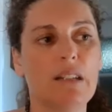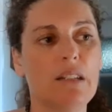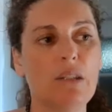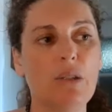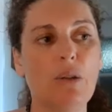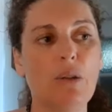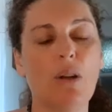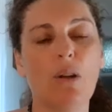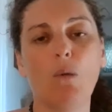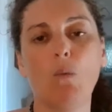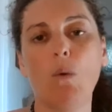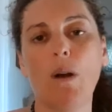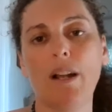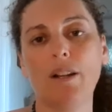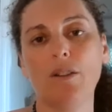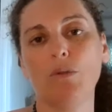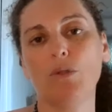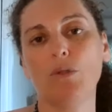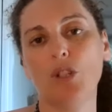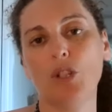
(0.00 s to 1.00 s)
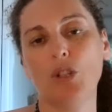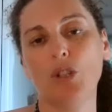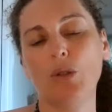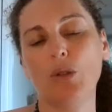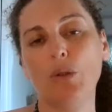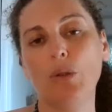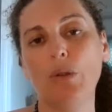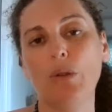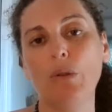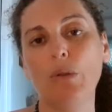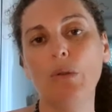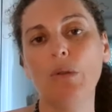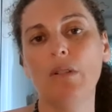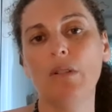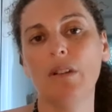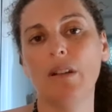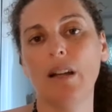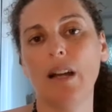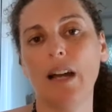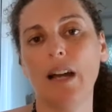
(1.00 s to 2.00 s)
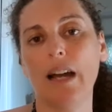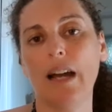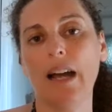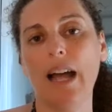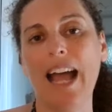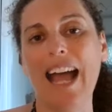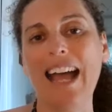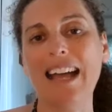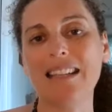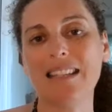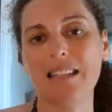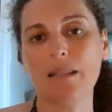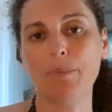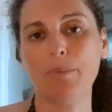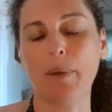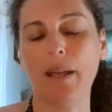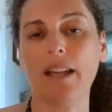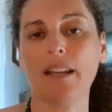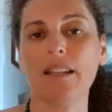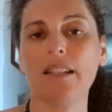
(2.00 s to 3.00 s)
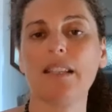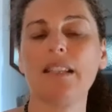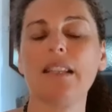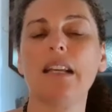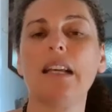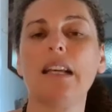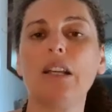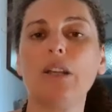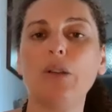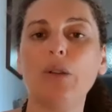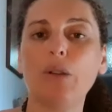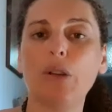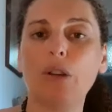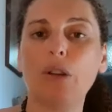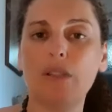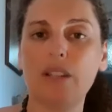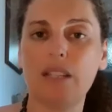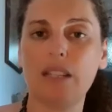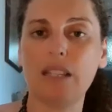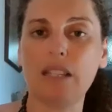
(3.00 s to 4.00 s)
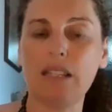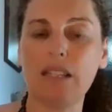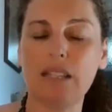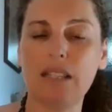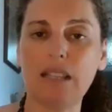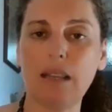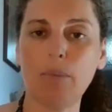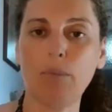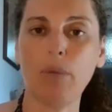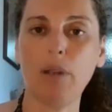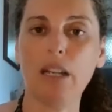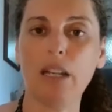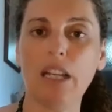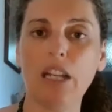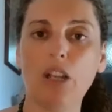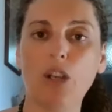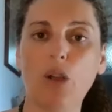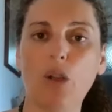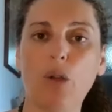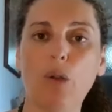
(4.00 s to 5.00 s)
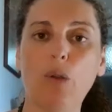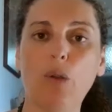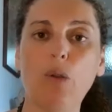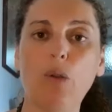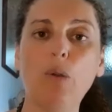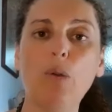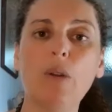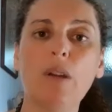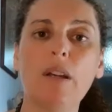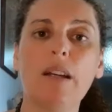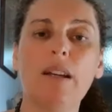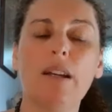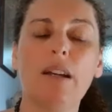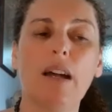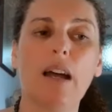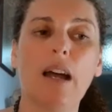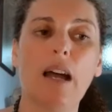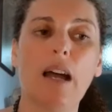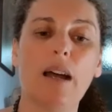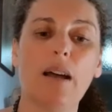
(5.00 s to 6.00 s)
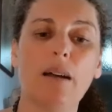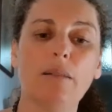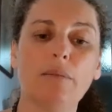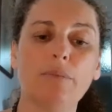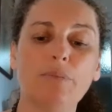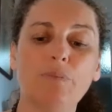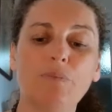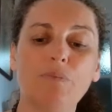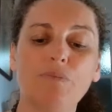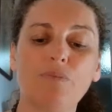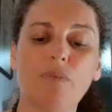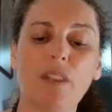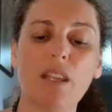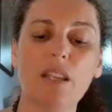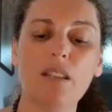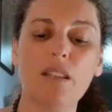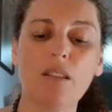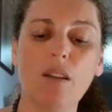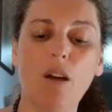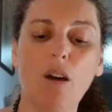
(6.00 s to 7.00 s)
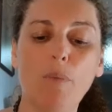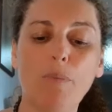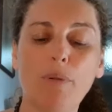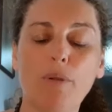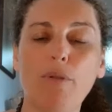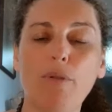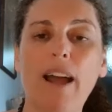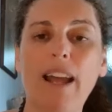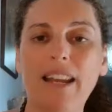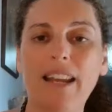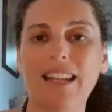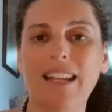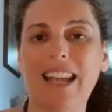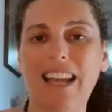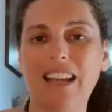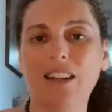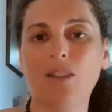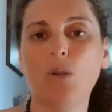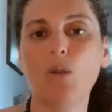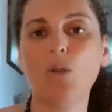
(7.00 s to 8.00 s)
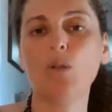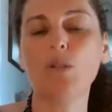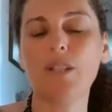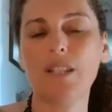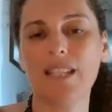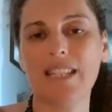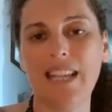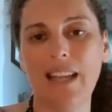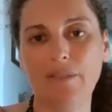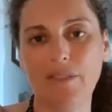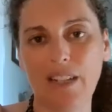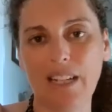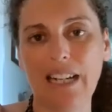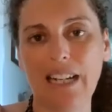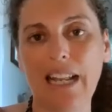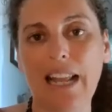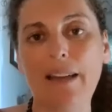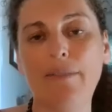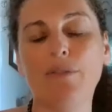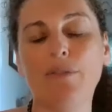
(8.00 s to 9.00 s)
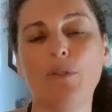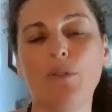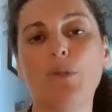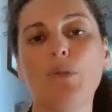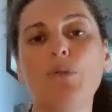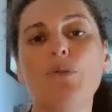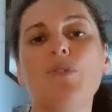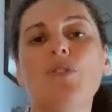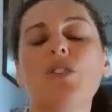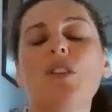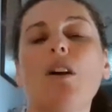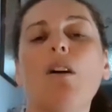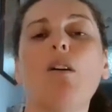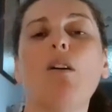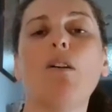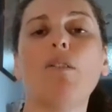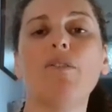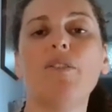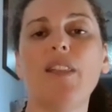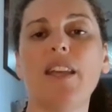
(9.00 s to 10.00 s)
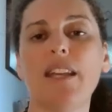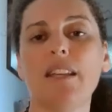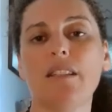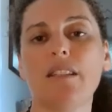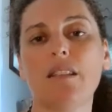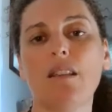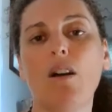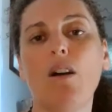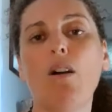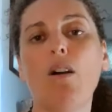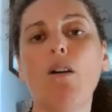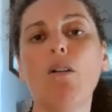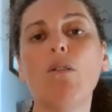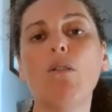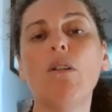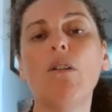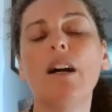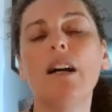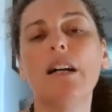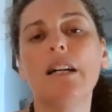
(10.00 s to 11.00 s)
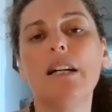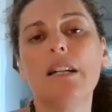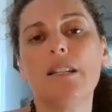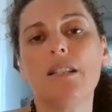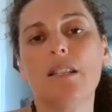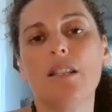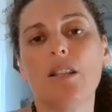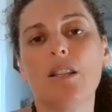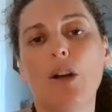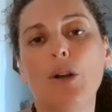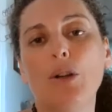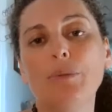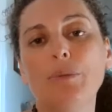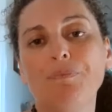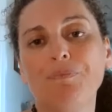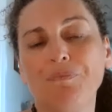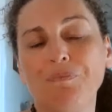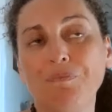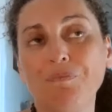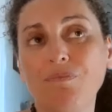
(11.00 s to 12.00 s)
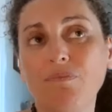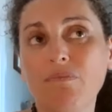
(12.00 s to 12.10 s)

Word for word: you know, one or two uh, aspects. You know, this is somebody who um, is operating at all seven levels of their soul. So